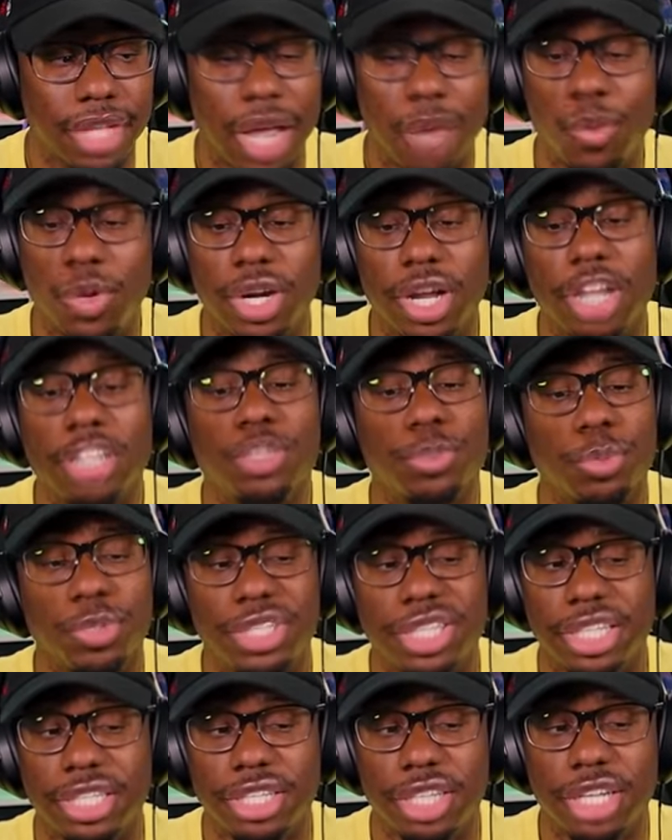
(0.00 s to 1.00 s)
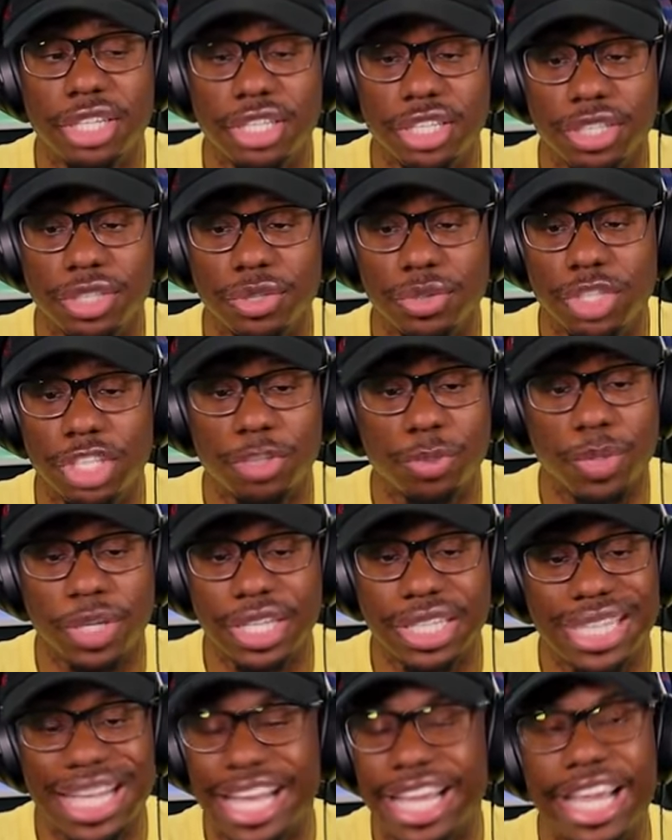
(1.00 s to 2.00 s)
I'm one hundred percent judging you just
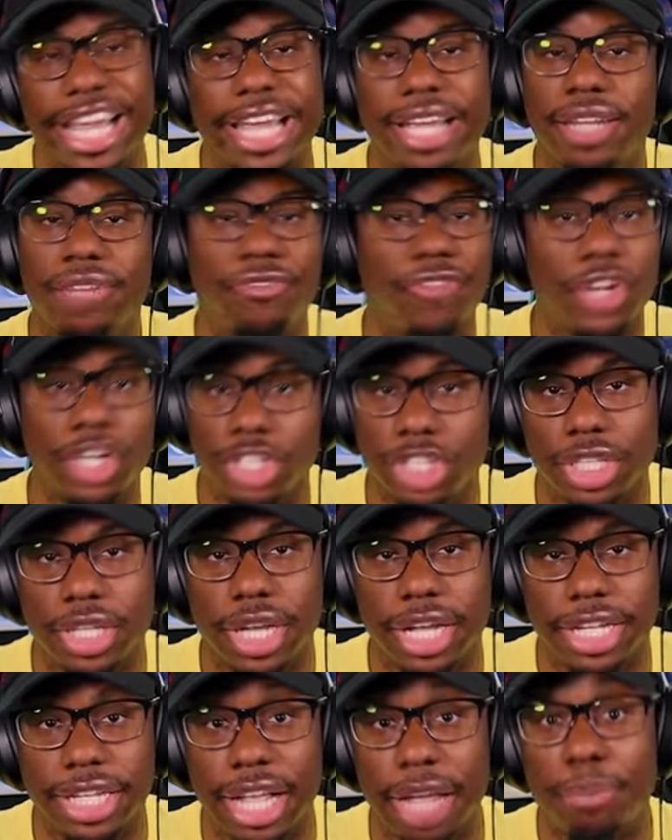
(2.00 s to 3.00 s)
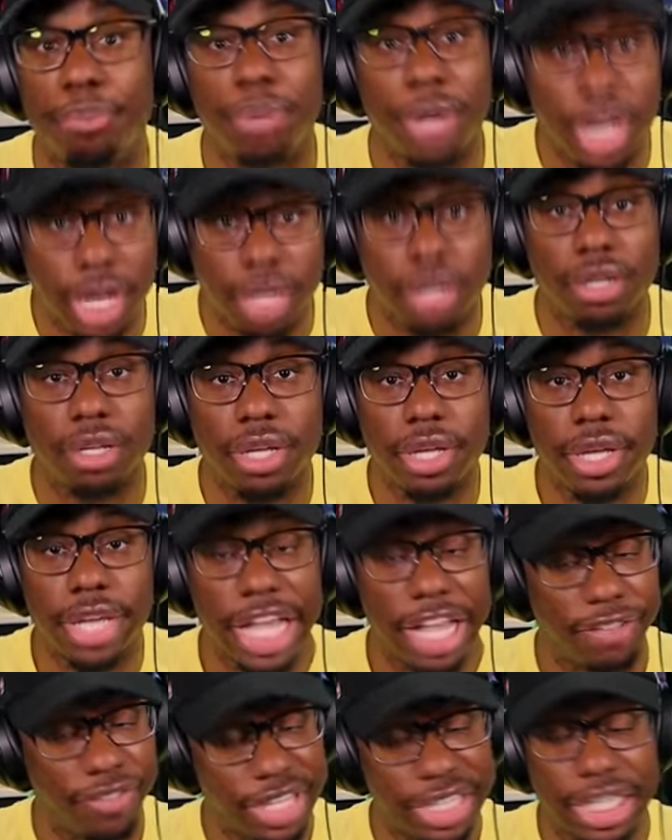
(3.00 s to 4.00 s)
because I can't function like that. But
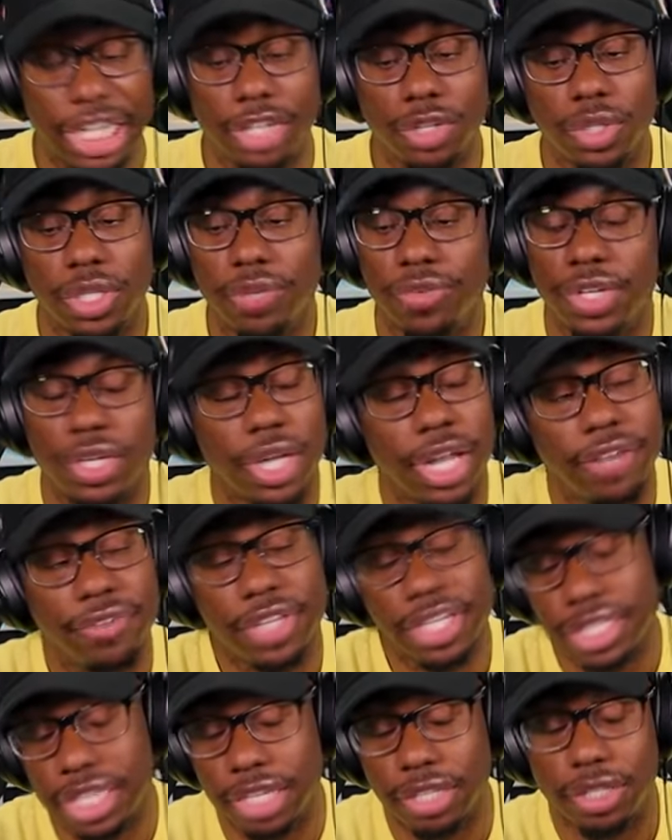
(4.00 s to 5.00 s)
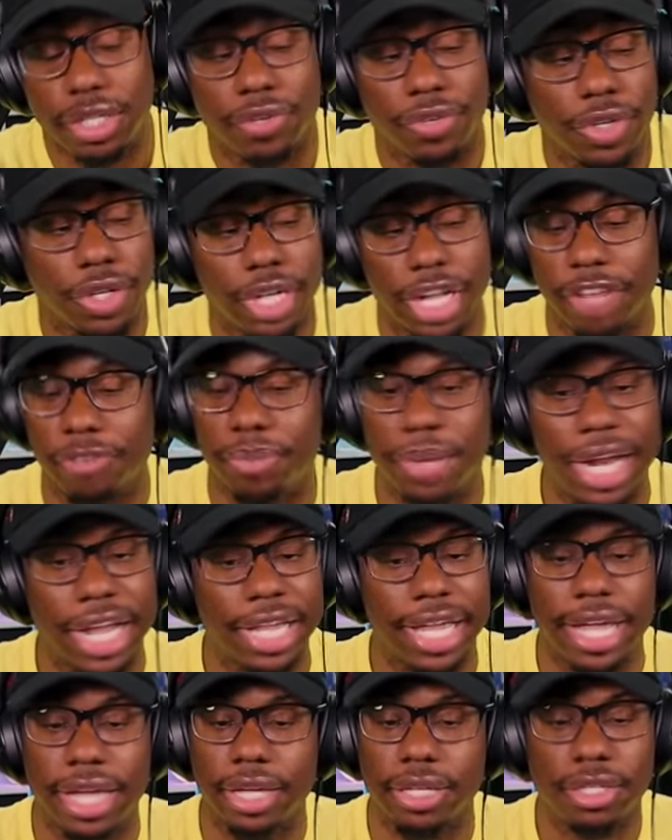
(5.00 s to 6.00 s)
if that's how you live your life, that's how you live your life. But I
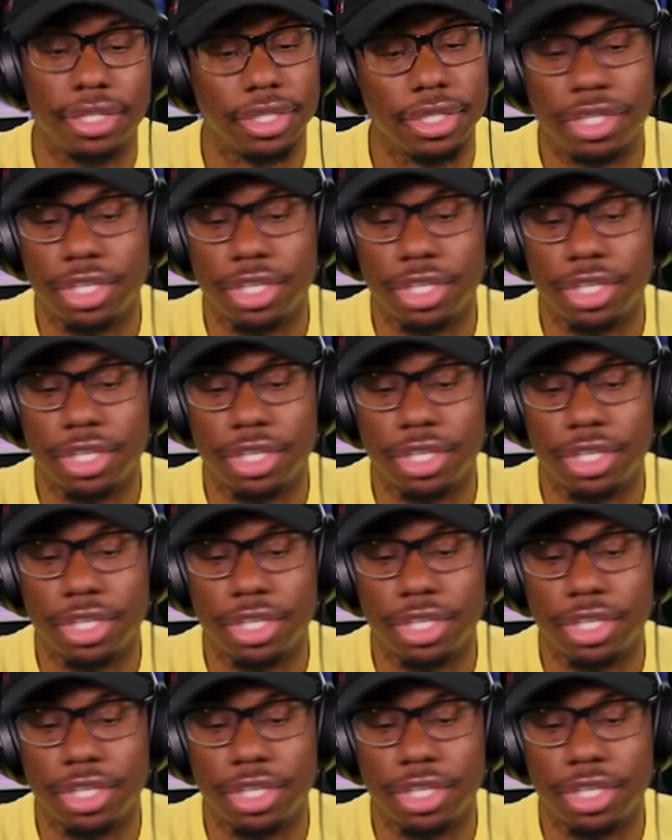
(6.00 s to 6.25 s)
can't.